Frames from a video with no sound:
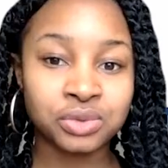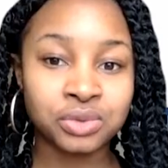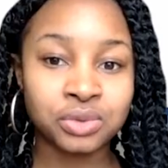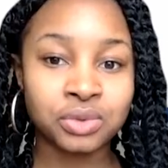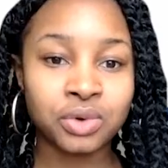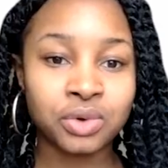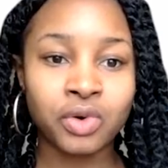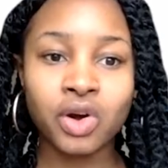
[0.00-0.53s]
Crude,
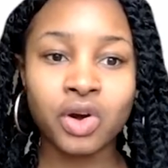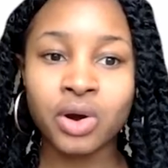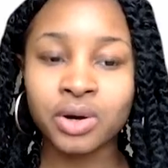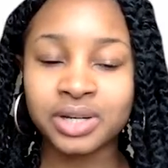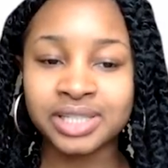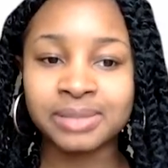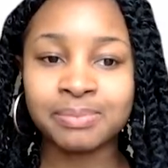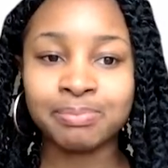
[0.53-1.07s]
or
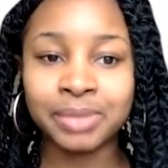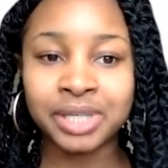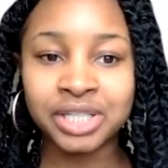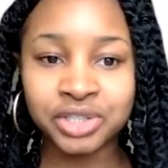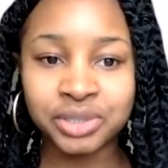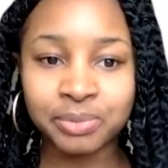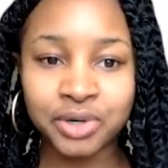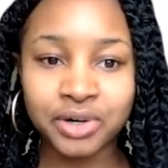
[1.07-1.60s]
Argus,
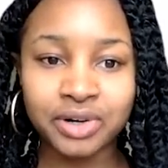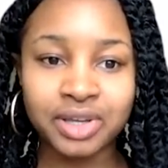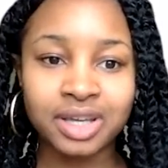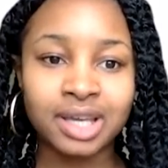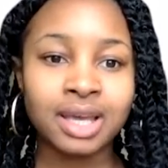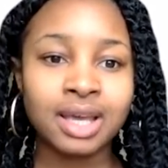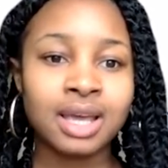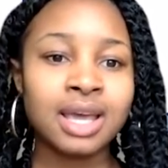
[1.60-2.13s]
benchmark.
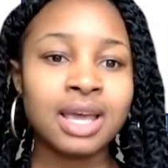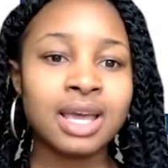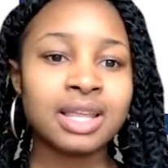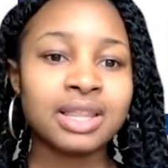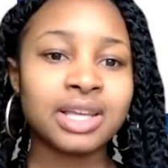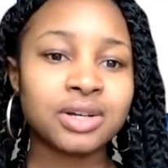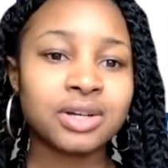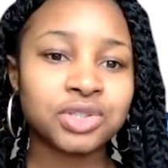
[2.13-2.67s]

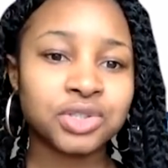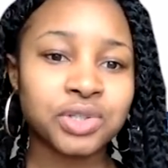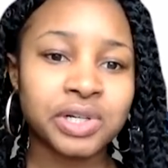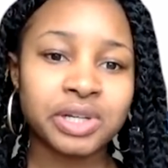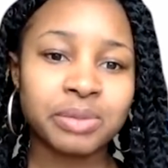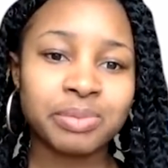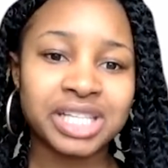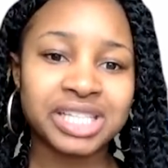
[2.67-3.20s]
The
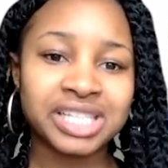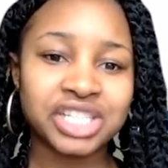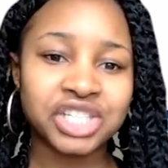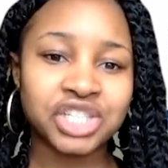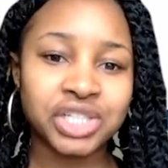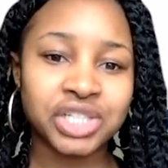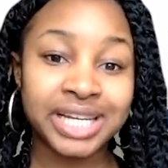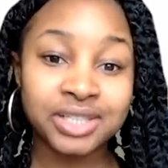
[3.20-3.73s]
Australia-based
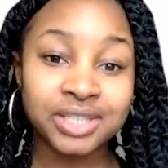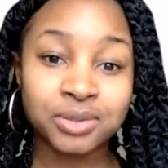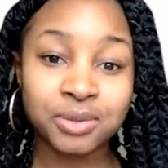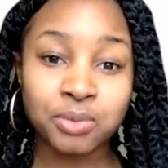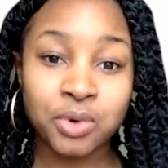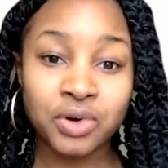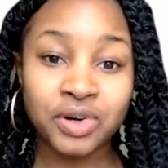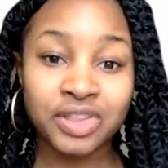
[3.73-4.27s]
exchange
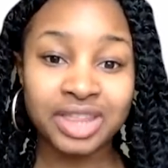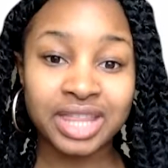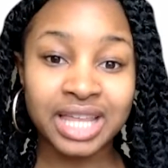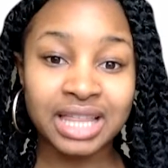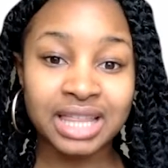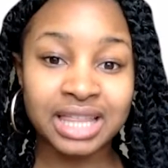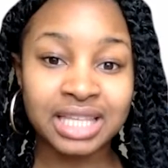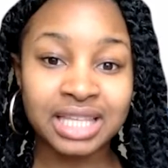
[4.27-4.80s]
reported
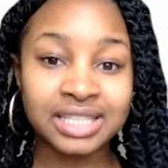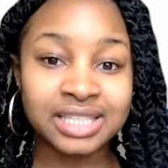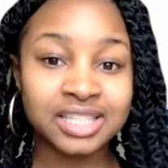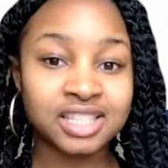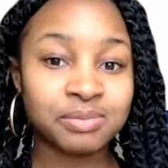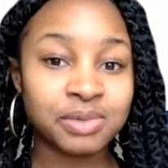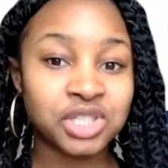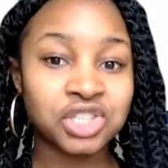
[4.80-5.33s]
that the
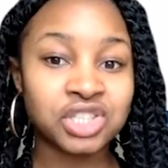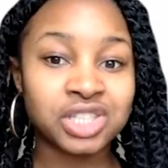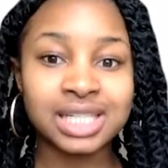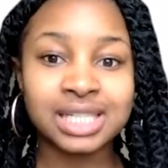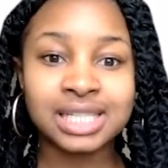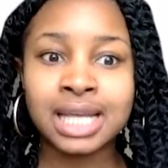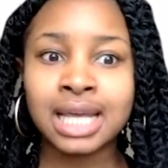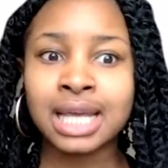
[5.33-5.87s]
suspension
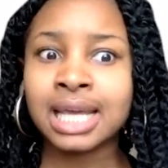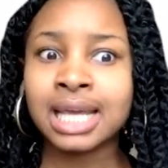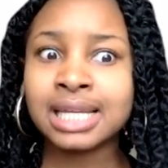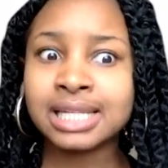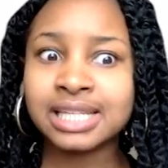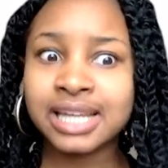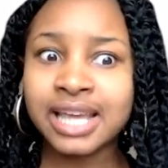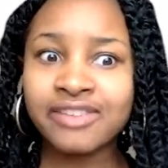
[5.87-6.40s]
is
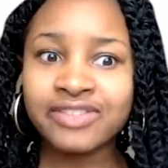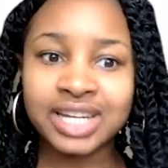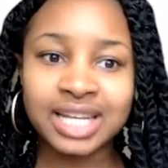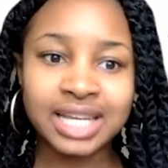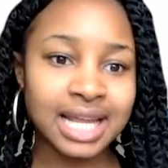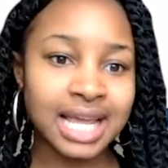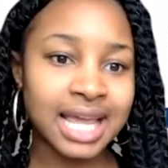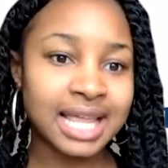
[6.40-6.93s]

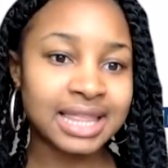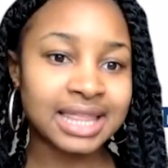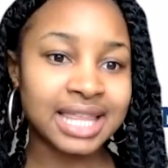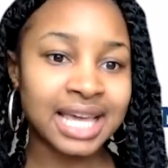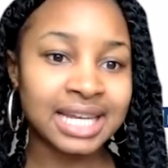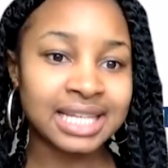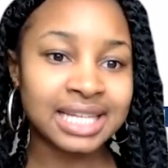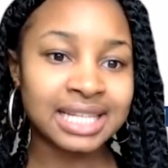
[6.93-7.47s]
indefinite and
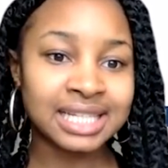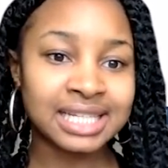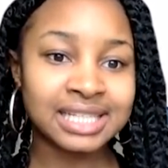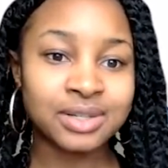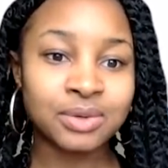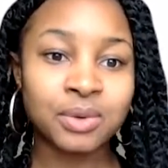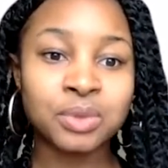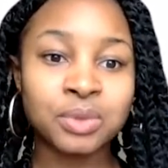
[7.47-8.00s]
that it
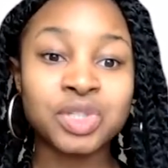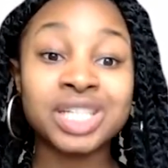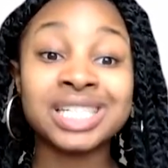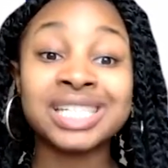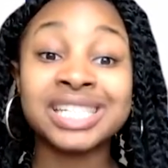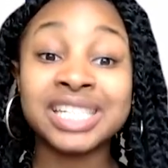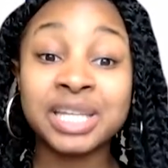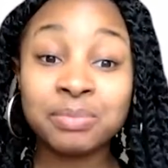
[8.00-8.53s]
is, quote,
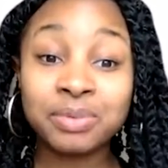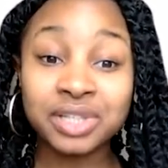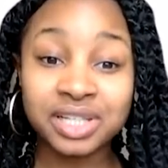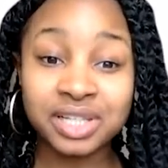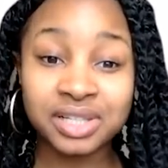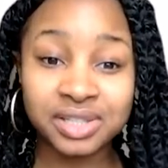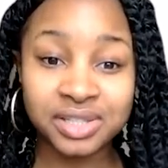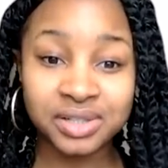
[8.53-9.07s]
deeply
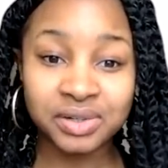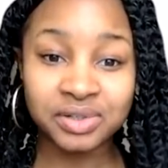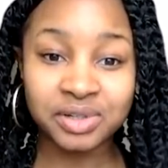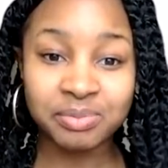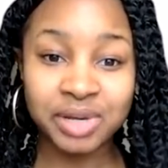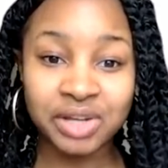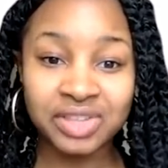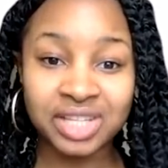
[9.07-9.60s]
concerned
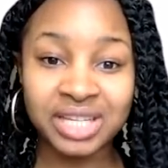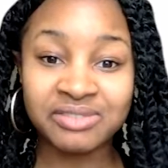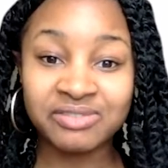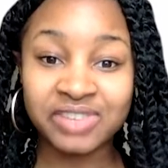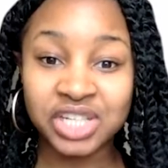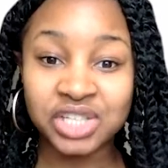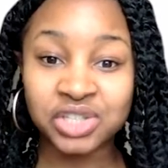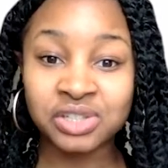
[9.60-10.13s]
about the
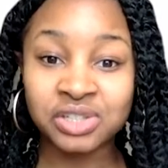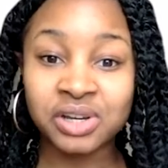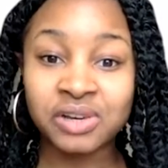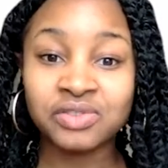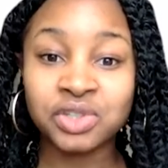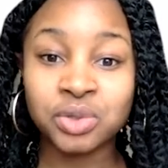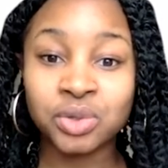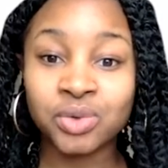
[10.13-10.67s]
invasion of
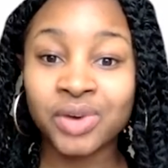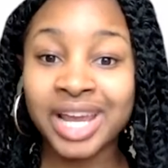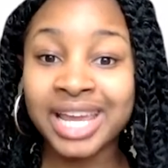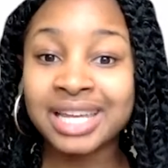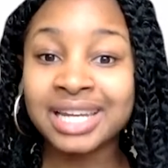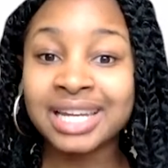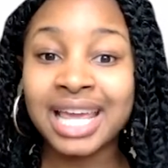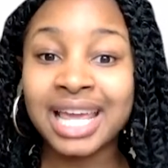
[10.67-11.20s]

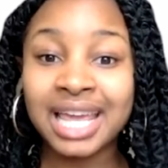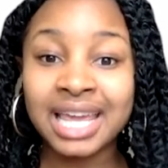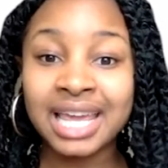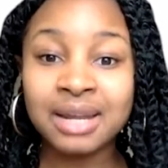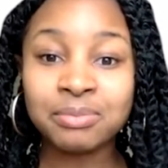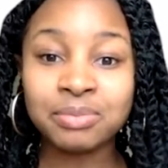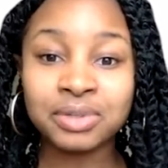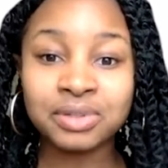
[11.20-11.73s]
Ukraine
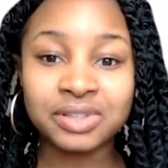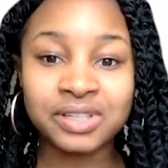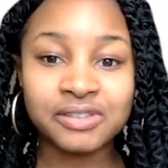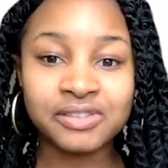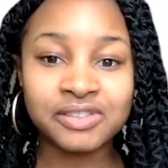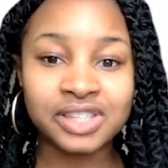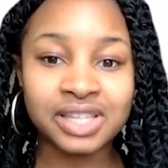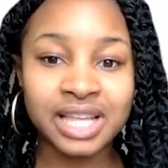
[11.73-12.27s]
and
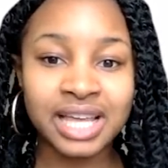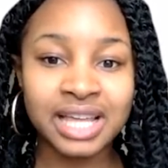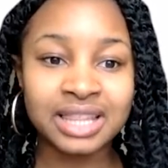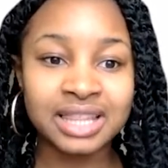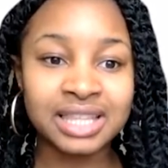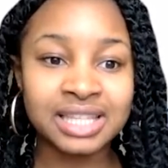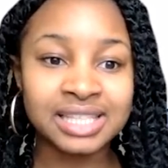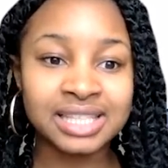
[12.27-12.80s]
believes that
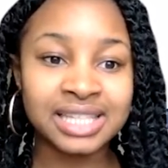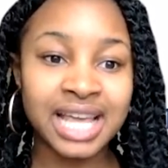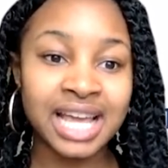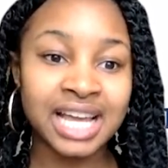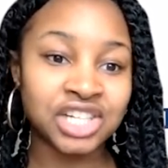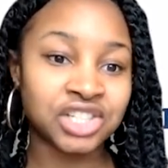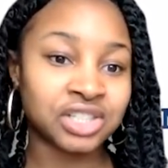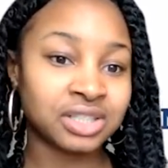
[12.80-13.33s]
this
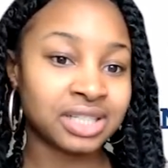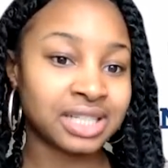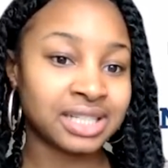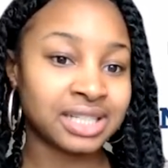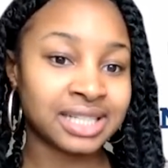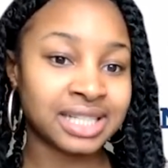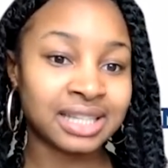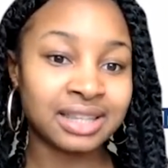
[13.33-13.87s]
action
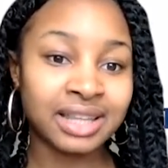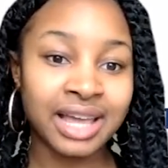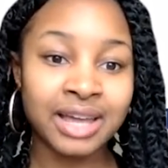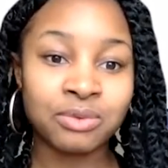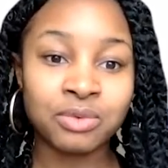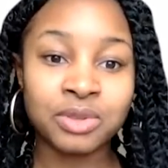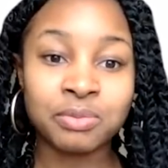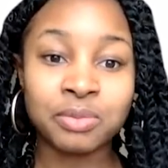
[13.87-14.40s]
is in
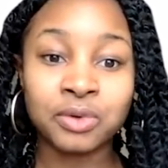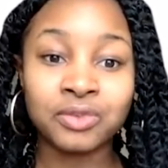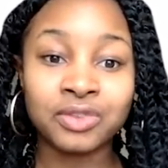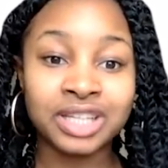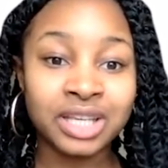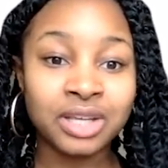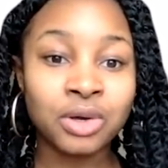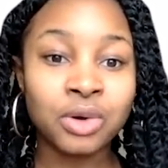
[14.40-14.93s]
line with both
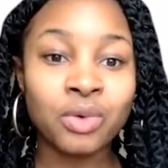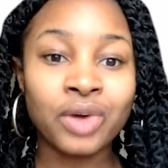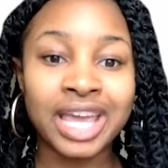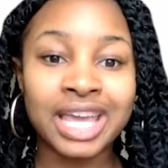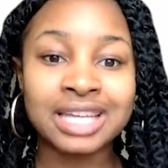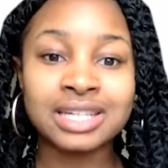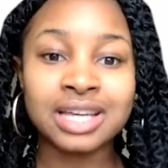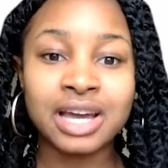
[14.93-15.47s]
legal
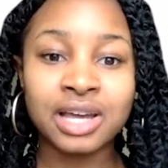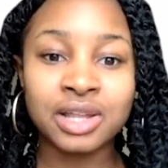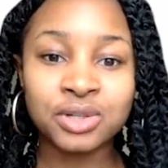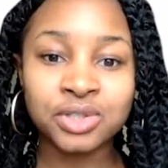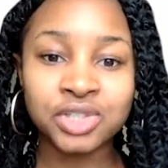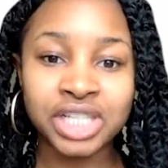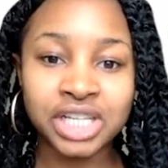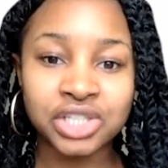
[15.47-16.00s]
and other
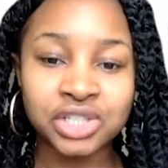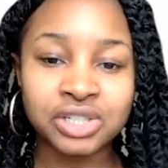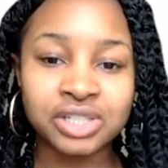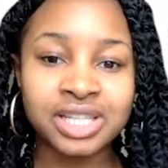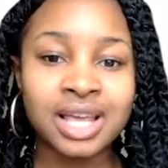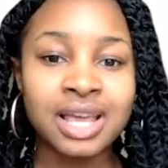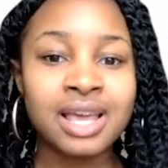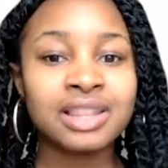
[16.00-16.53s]

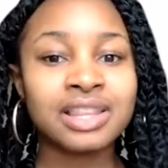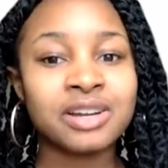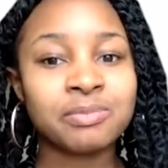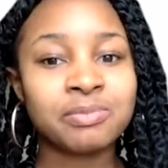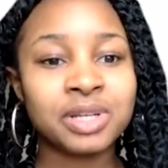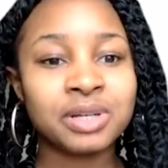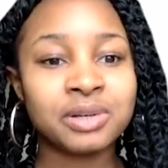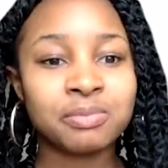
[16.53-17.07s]
sanctions that have
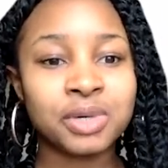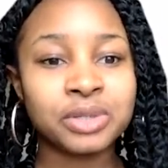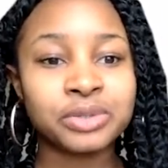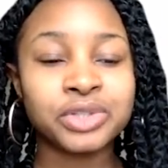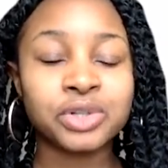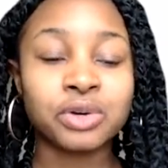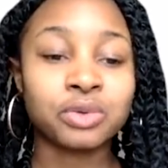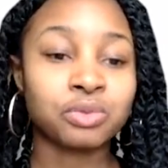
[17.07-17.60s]
been
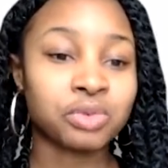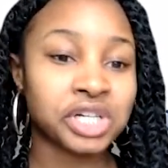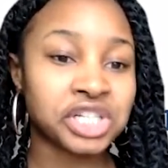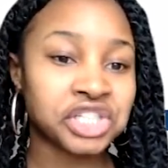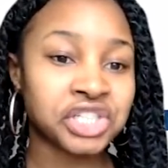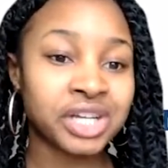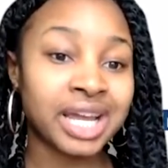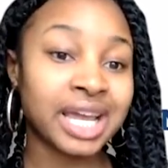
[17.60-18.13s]
imposed on
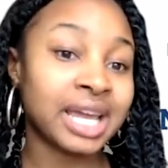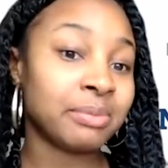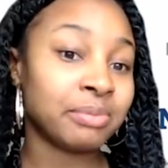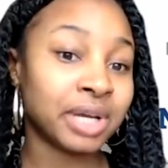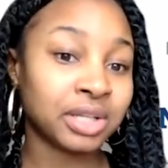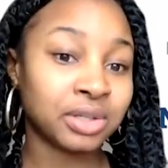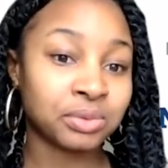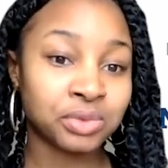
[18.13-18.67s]
Russia and
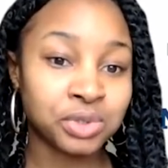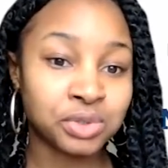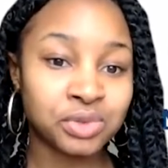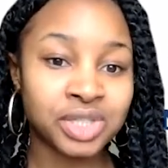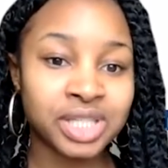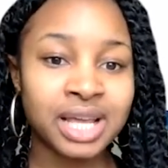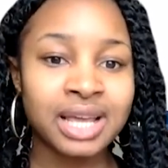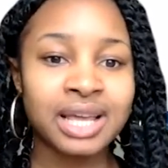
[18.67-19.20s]

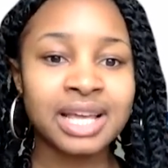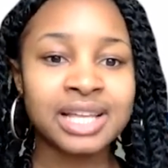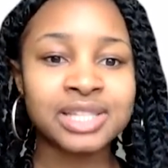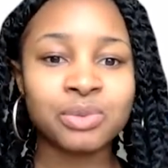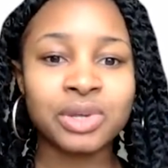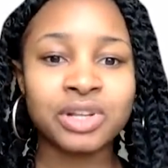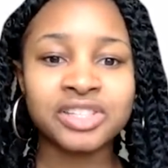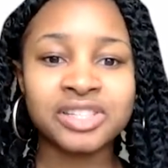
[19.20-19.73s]
Belarus, as
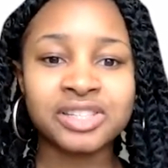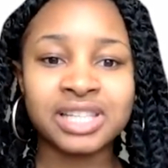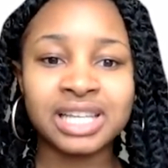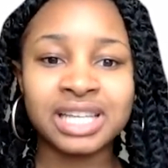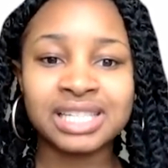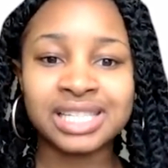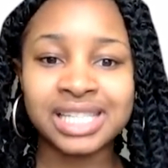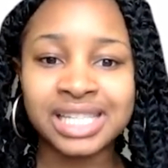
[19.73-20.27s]
well as the
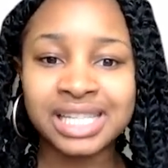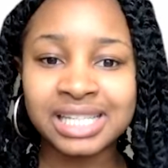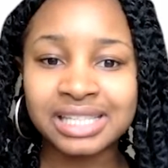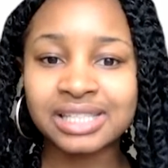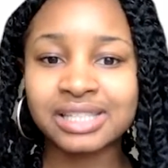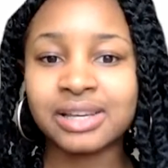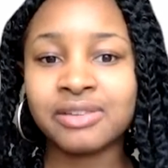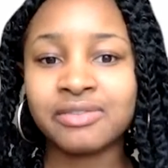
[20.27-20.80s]

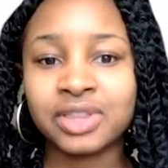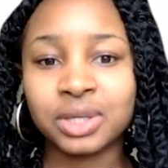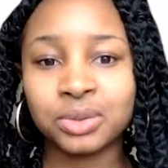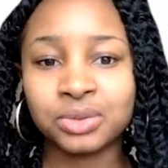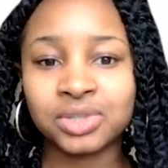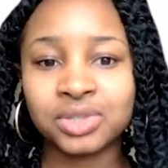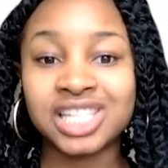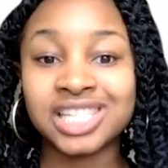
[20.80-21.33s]
intent of
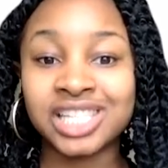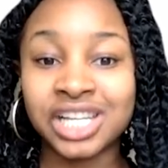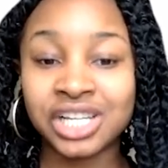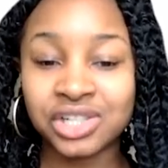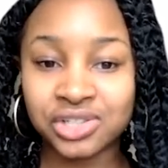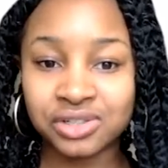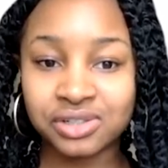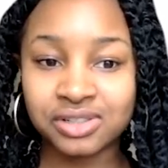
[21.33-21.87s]
those
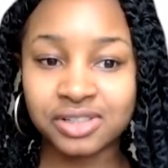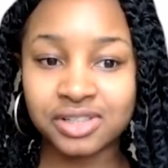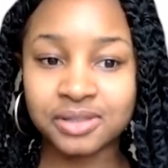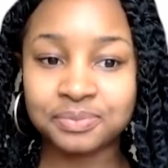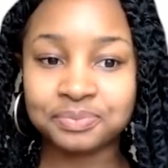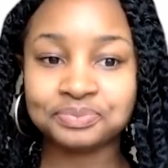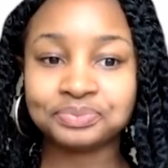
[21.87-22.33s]
sanctions.